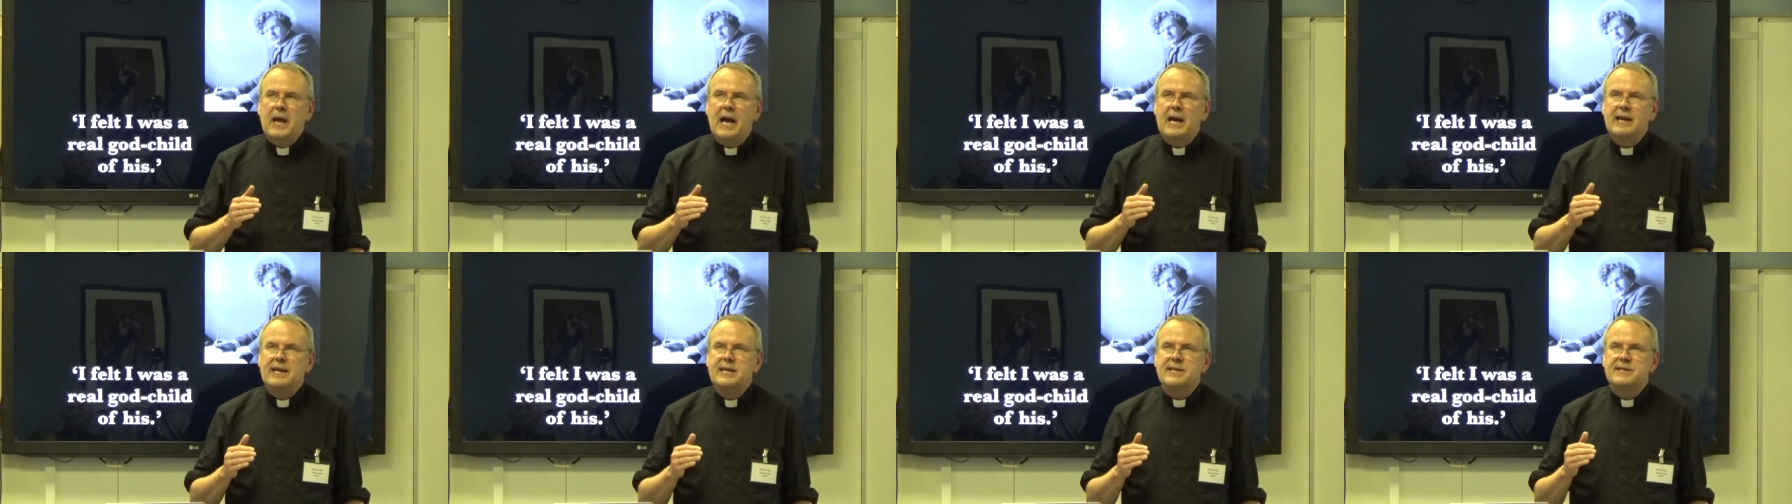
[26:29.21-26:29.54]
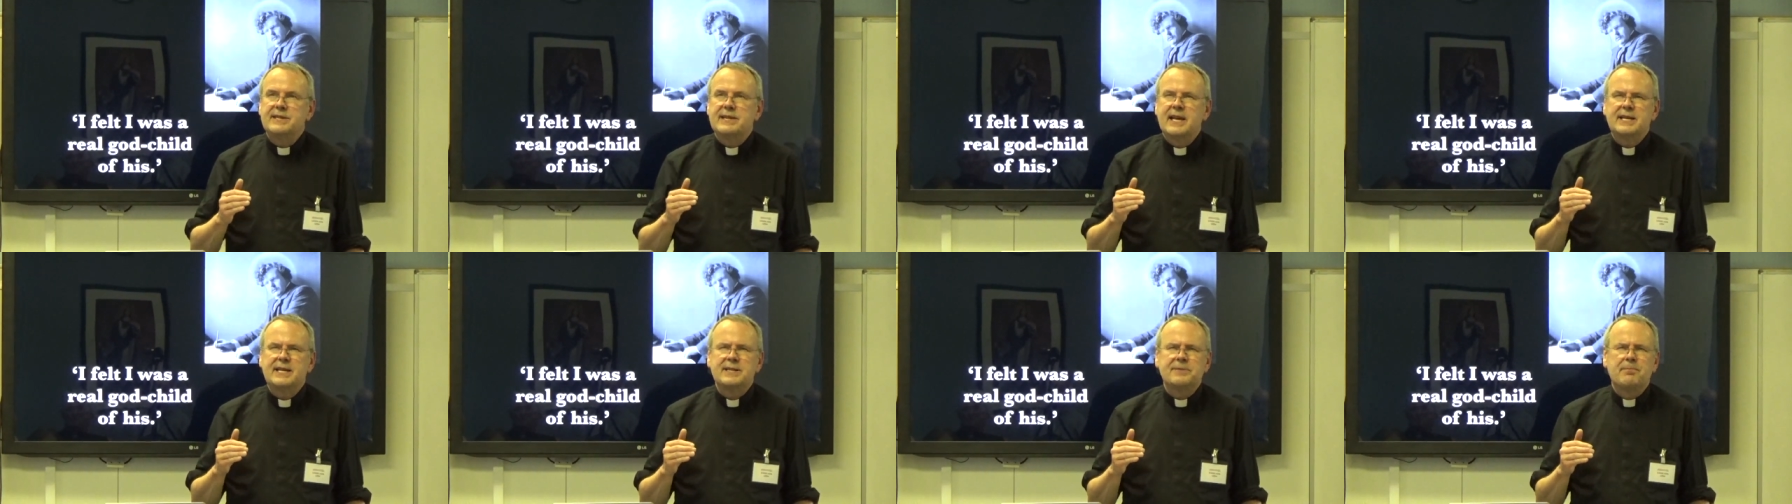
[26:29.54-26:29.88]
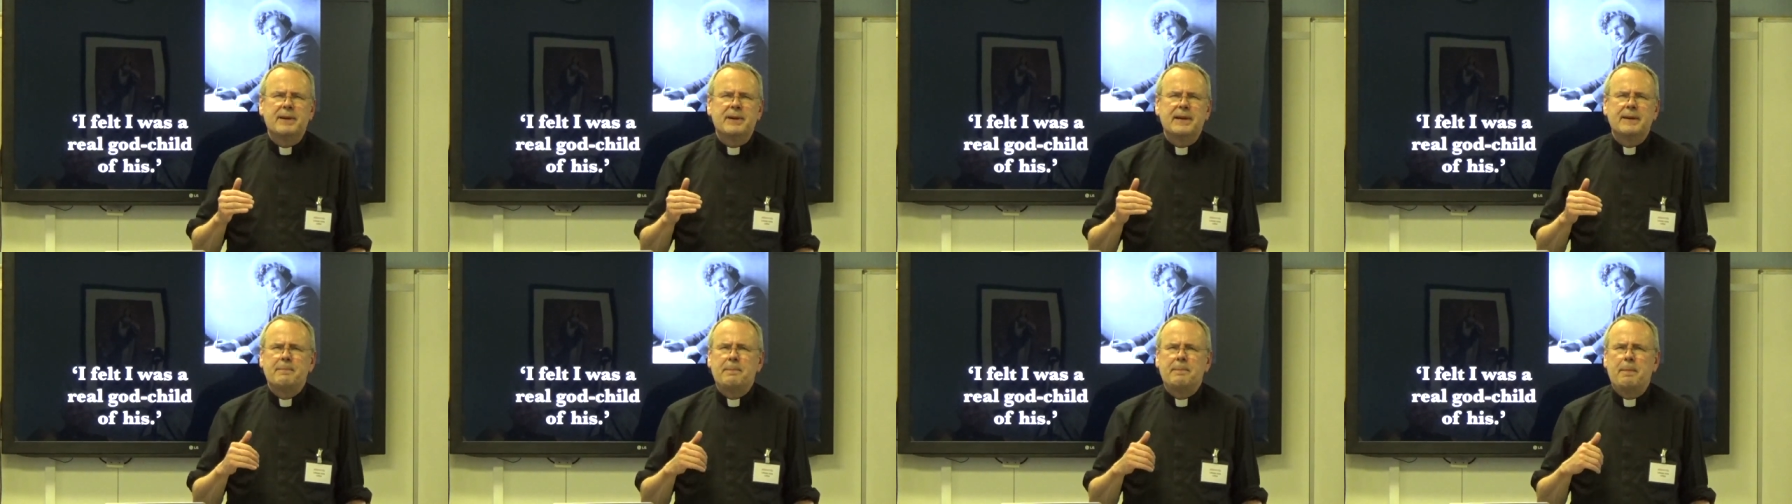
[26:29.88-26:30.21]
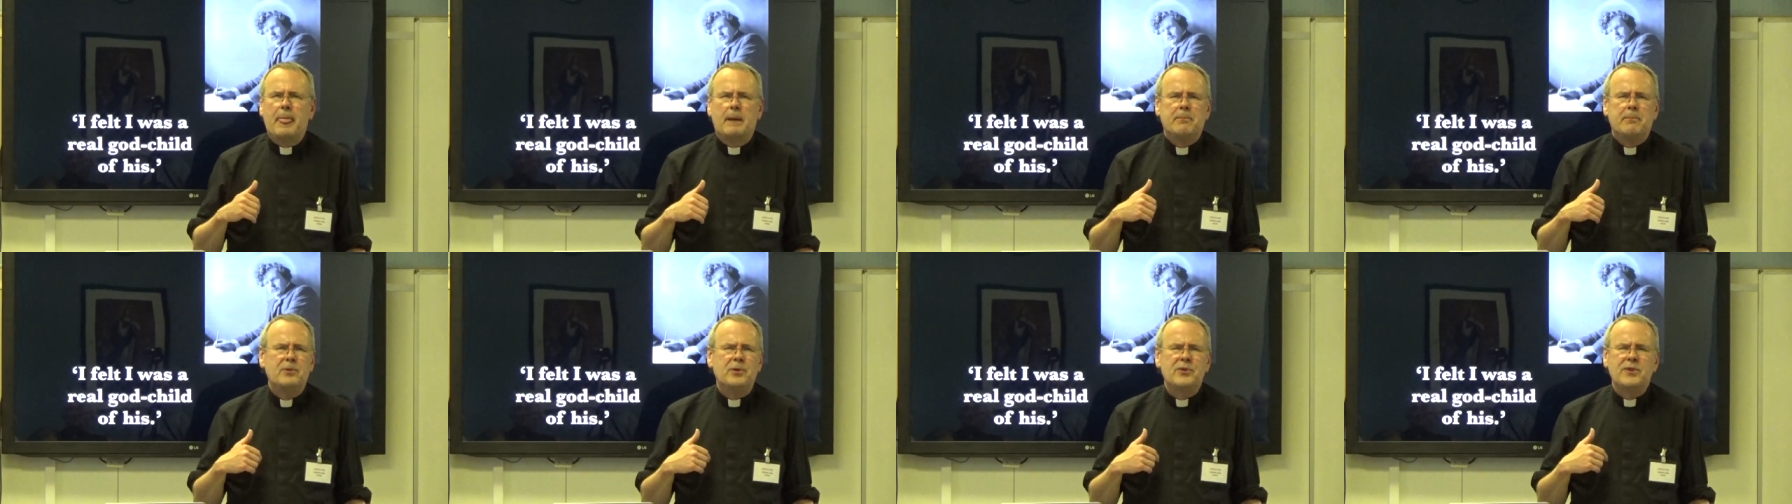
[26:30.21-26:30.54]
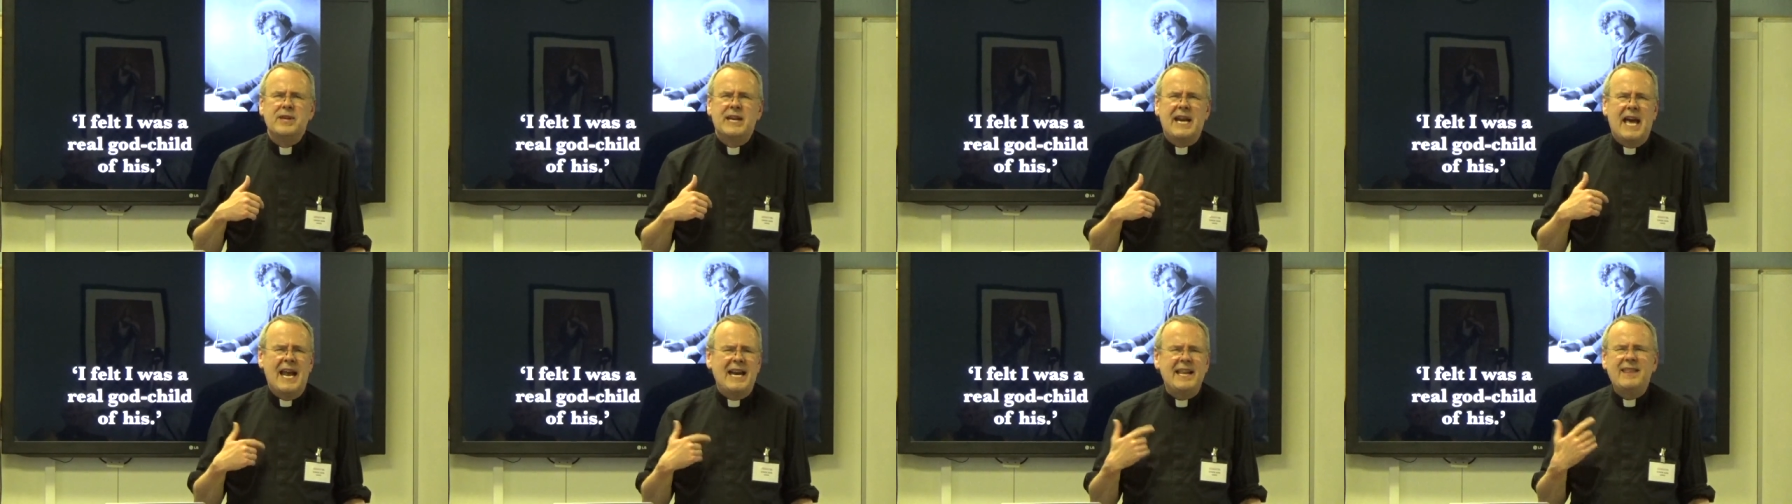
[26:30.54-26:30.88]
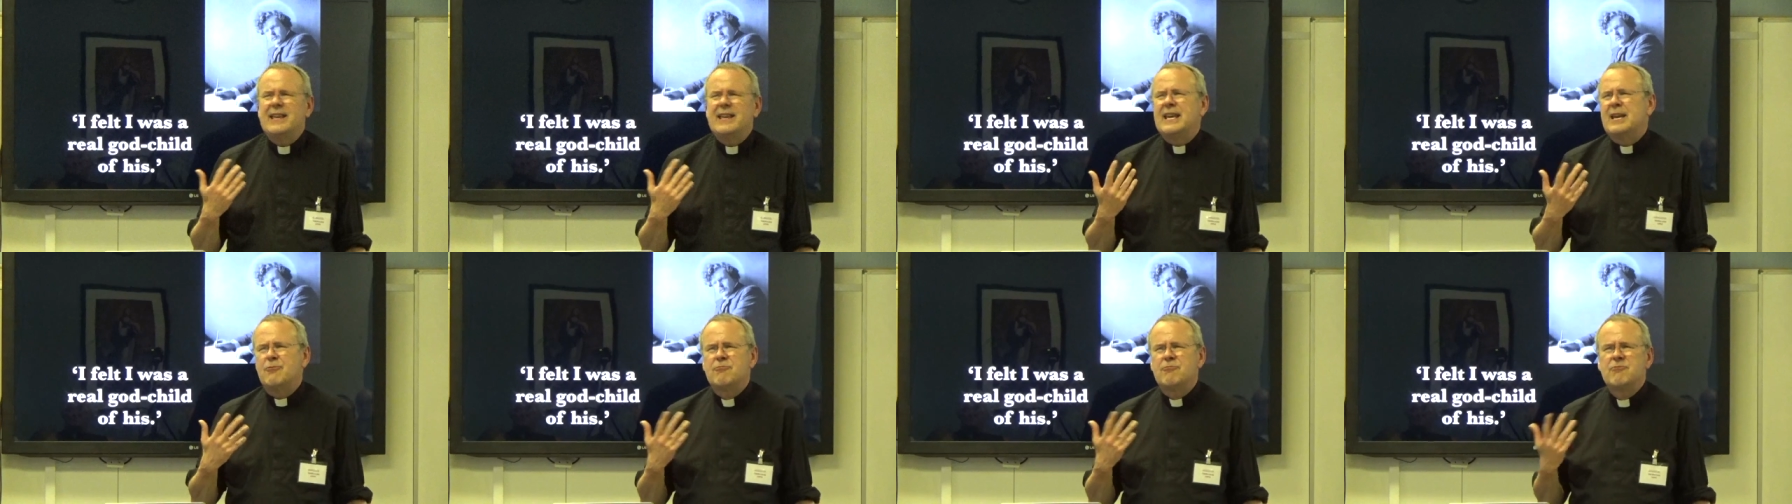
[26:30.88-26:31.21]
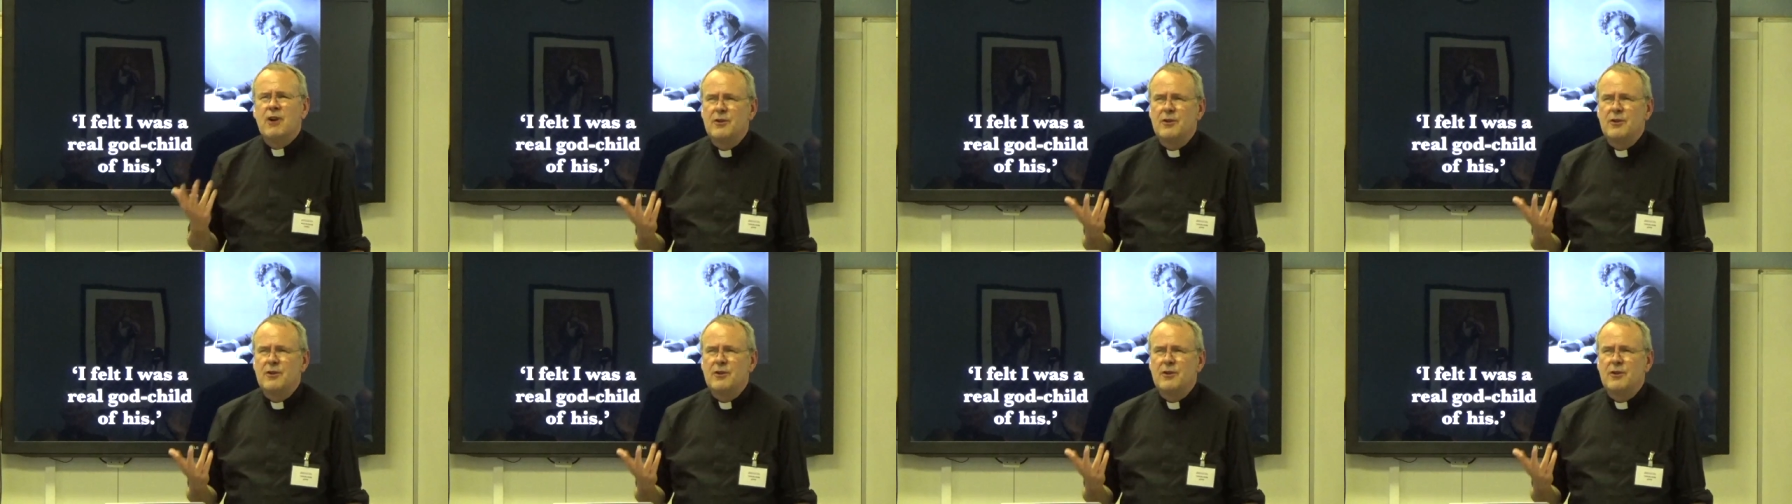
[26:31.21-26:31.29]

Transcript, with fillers: and he says, but more than anything he